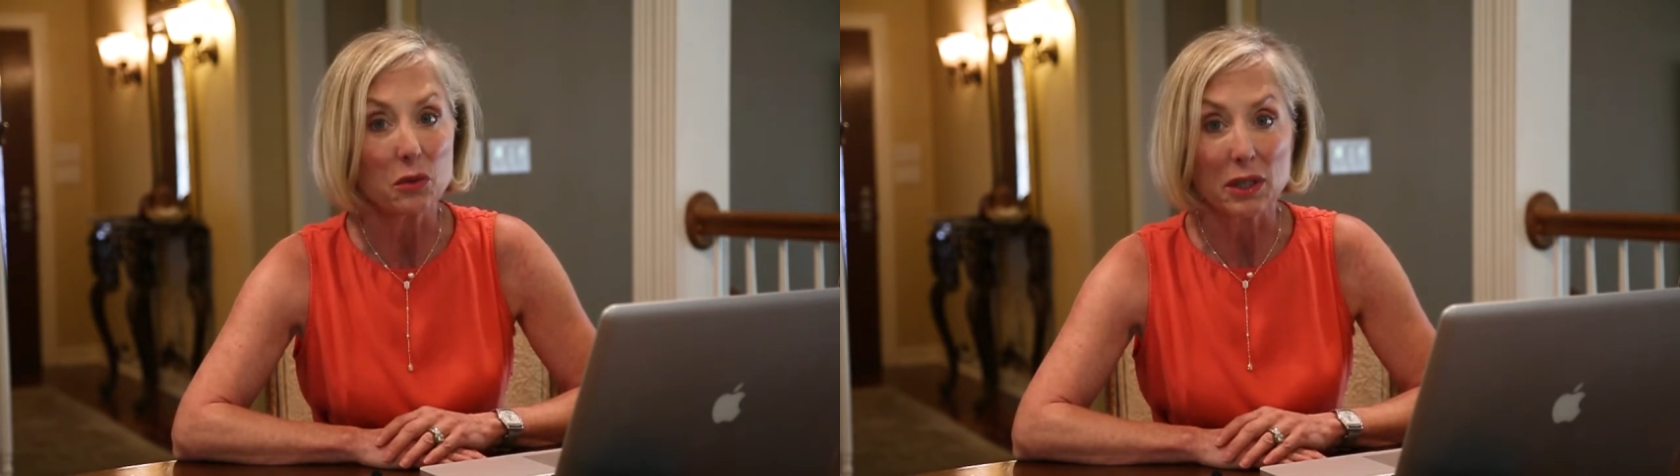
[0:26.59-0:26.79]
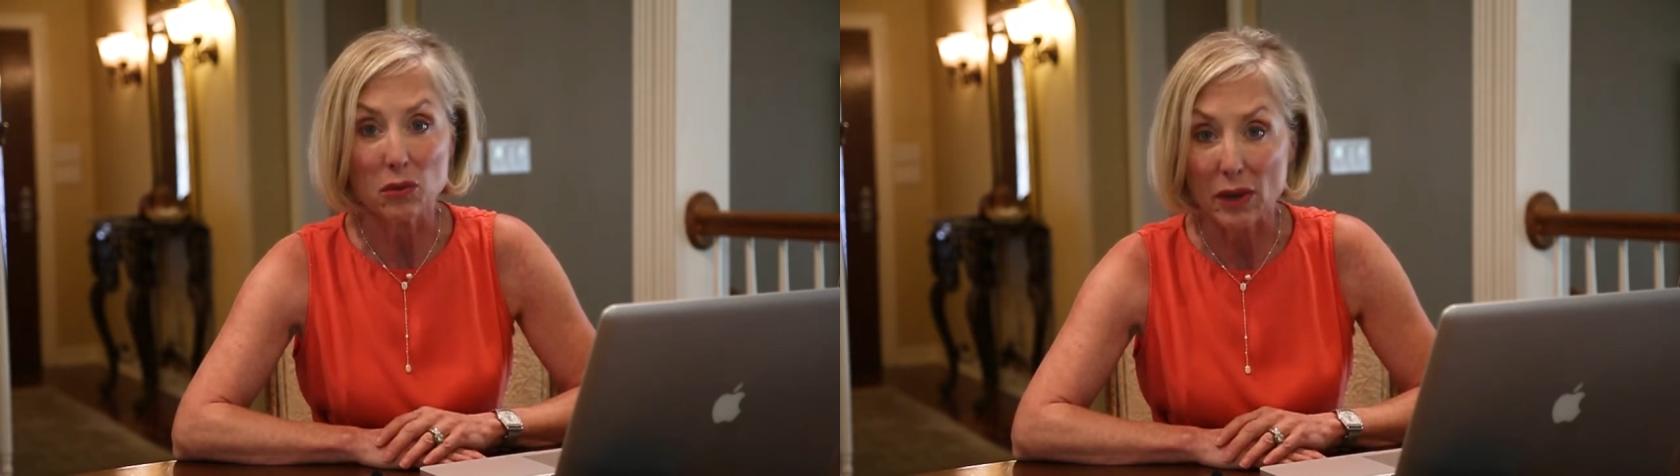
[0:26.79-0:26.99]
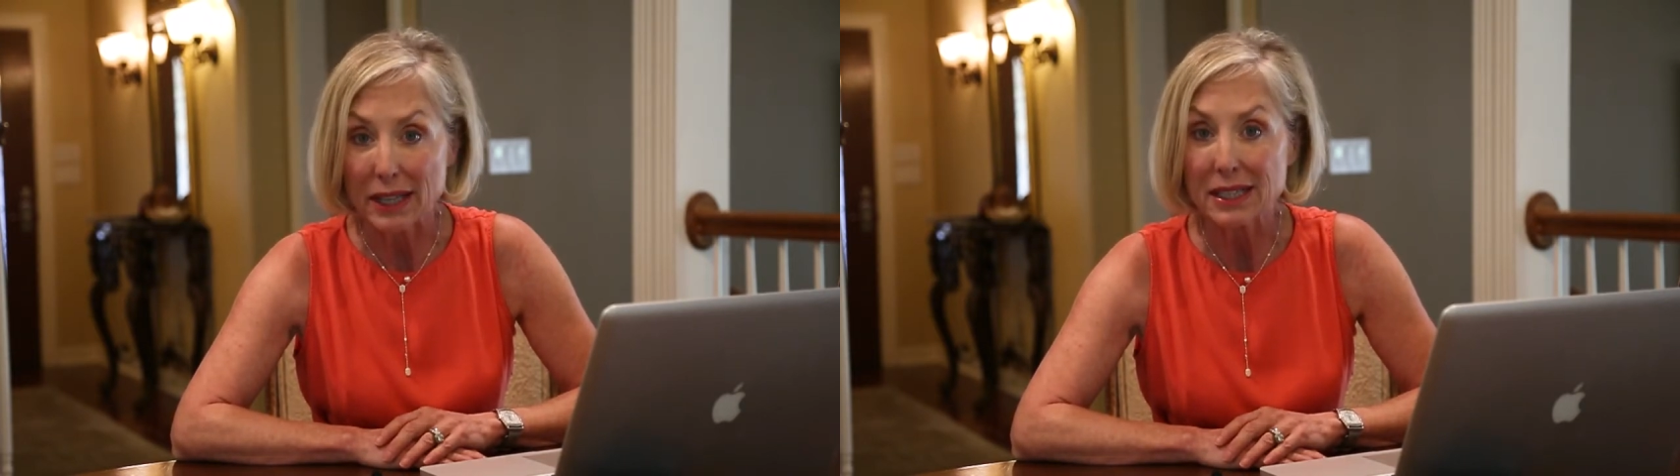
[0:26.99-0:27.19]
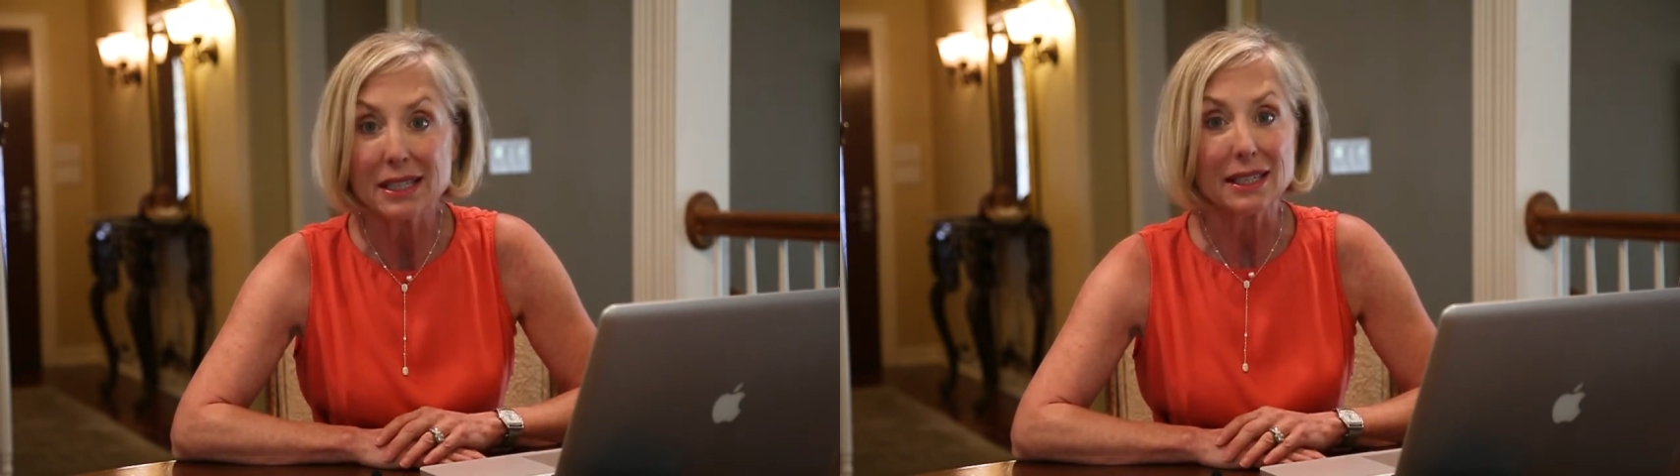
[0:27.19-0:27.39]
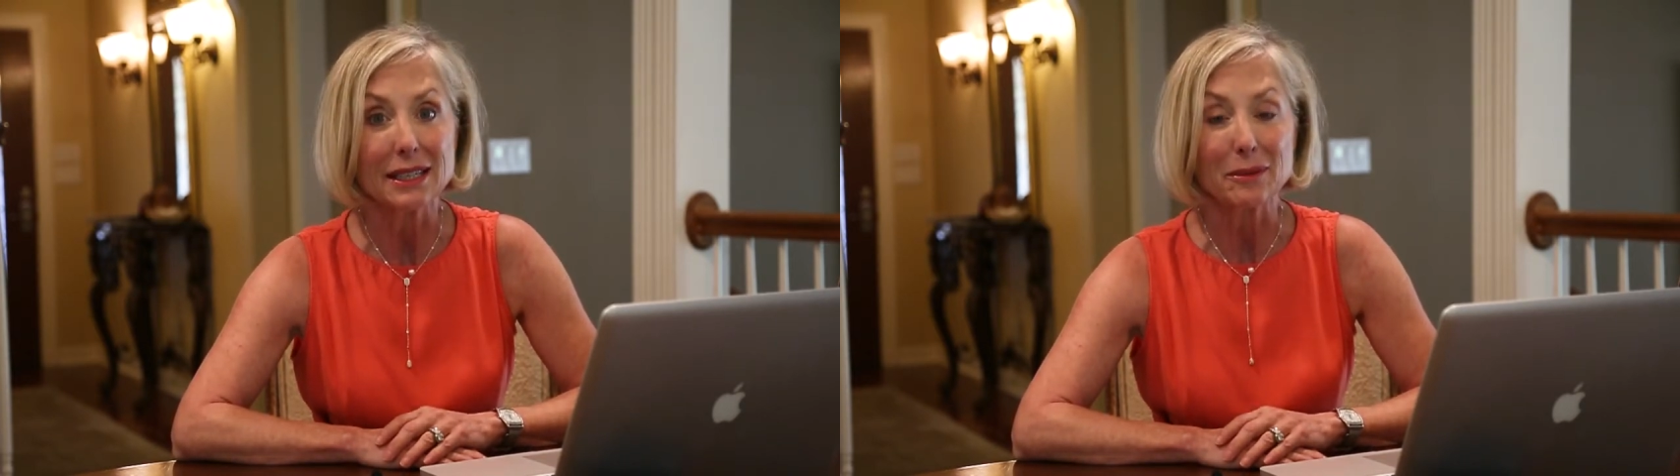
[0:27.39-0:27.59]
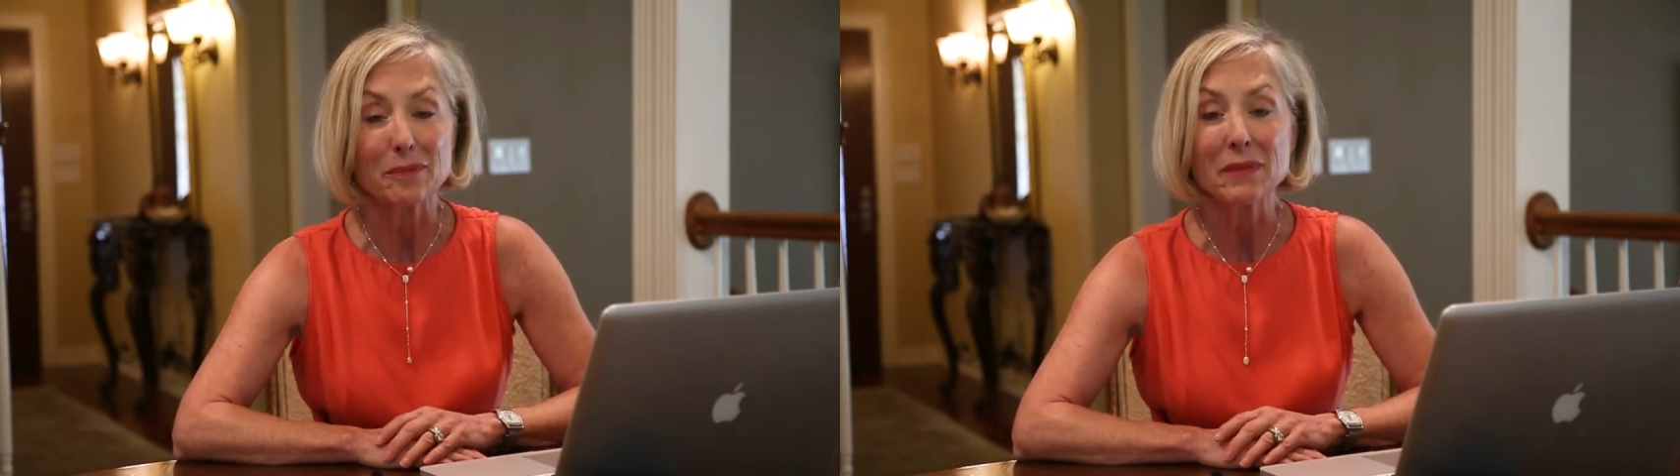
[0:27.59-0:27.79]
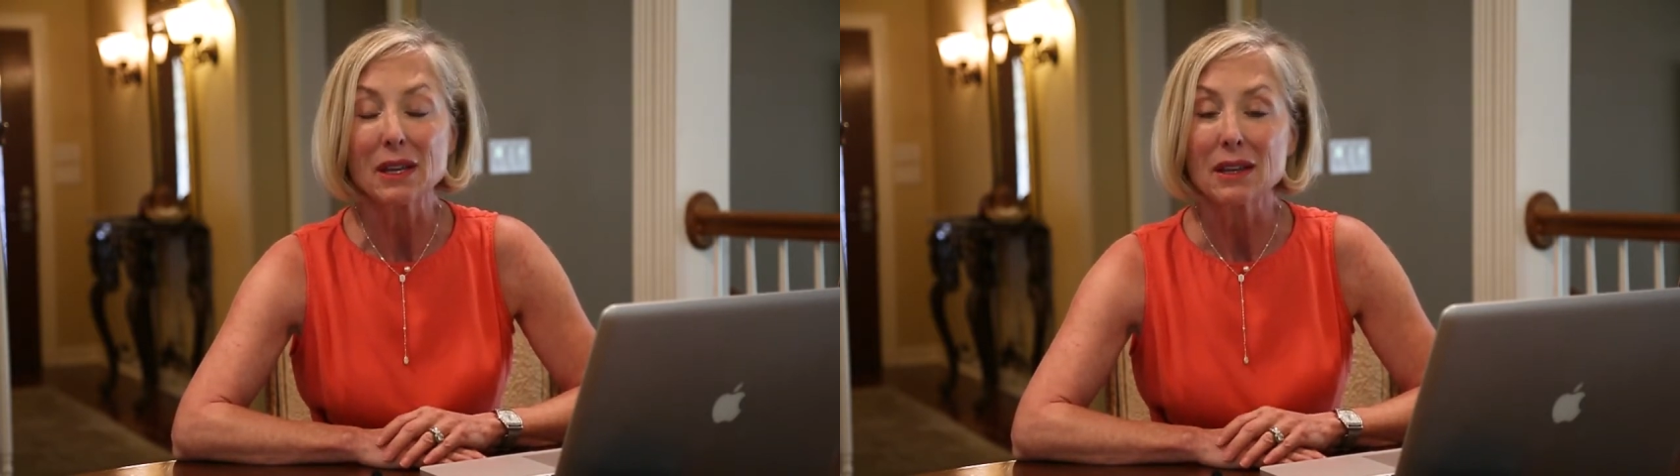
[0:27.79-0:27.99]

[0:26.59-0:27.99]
we ran a team,